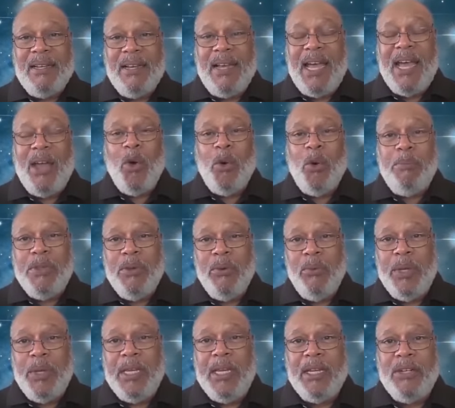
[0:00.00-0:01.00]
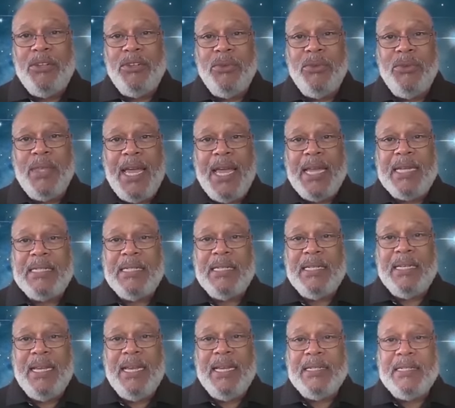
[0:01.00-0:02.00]
I hope that we can do that
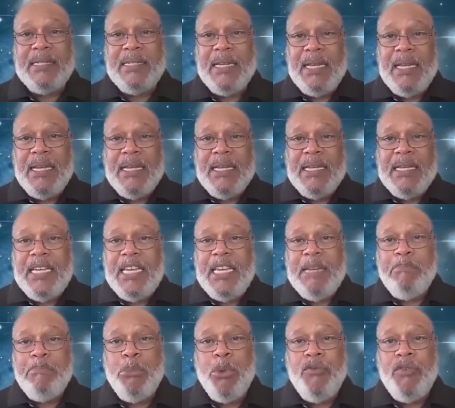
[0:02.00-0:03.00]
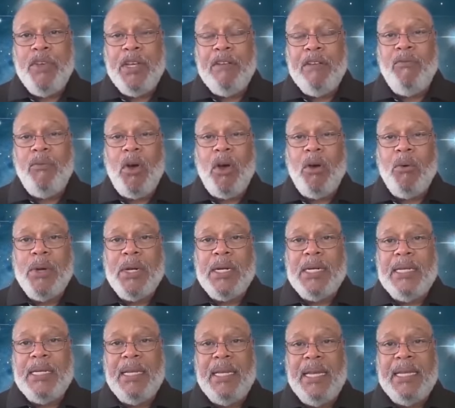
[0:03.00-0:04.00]
and keep moving
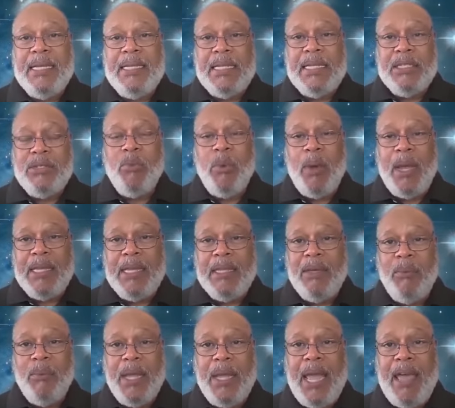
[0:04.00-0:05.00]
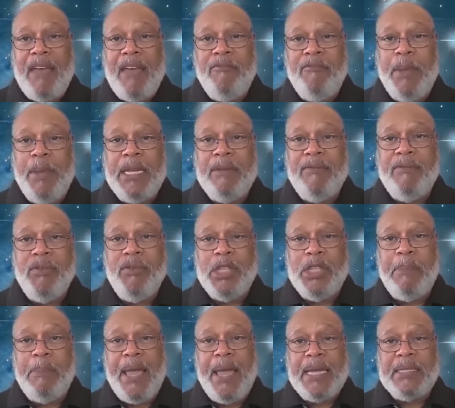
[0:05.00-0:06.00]
forward in this way that we have been for the
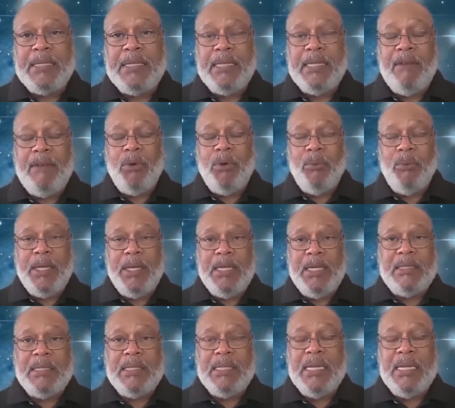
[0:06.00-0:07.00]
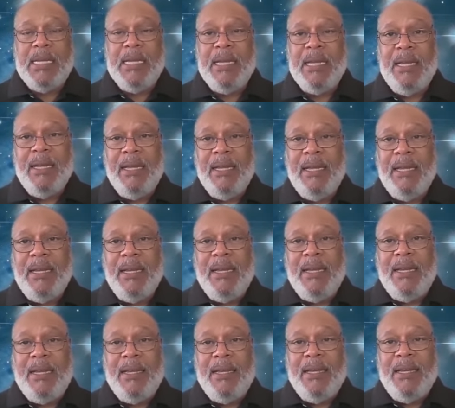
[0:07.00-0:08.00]
past several weeks,
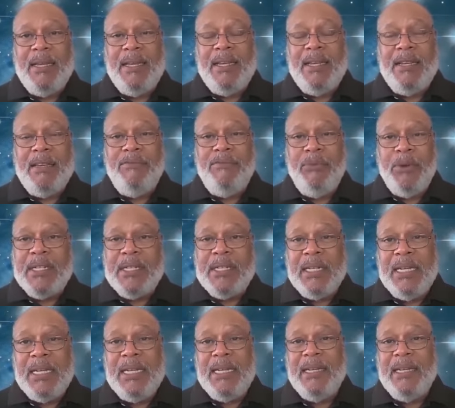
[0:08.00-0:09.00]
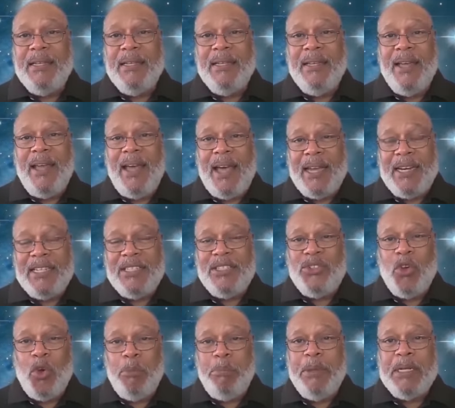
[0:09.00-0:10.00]
in a friendly, honest,
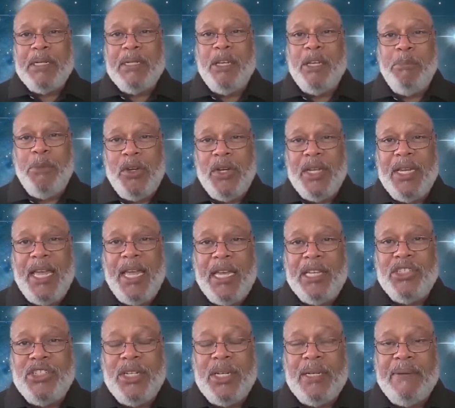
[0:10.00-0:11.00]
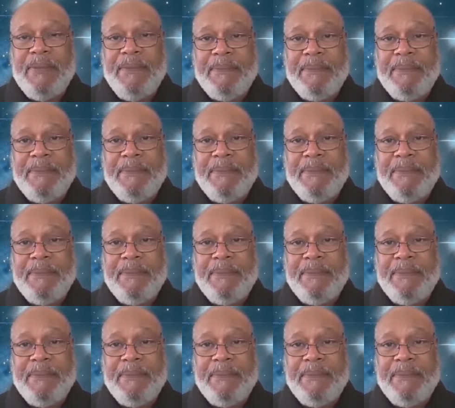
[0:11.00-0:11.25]
open communication.